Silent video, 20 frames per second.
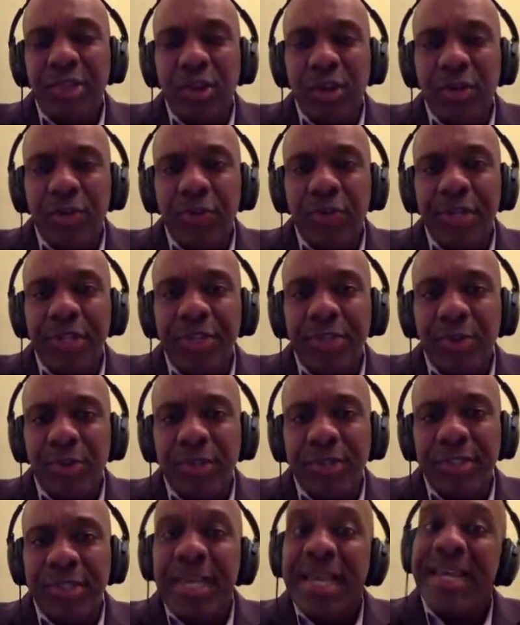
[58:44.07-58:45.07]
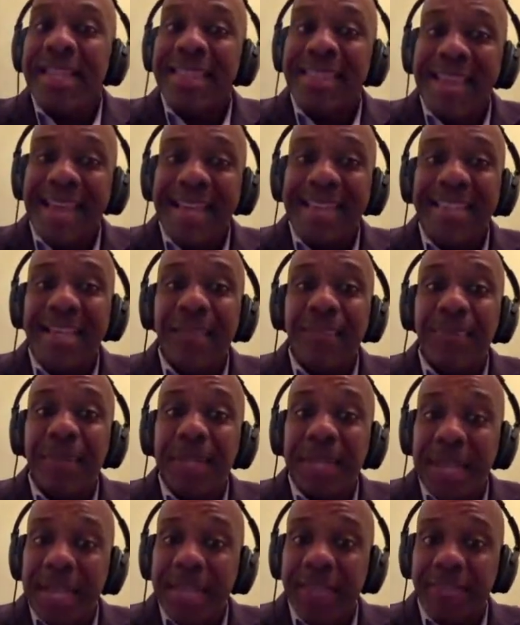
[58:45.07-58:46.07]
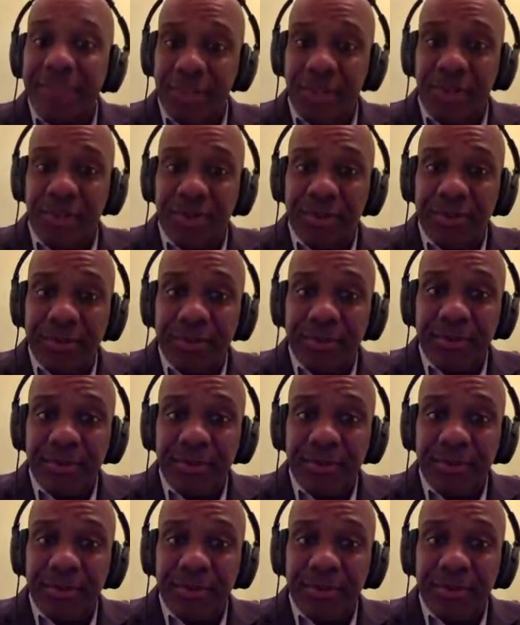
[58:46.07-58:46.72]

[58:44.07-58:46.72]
military resources than the police do.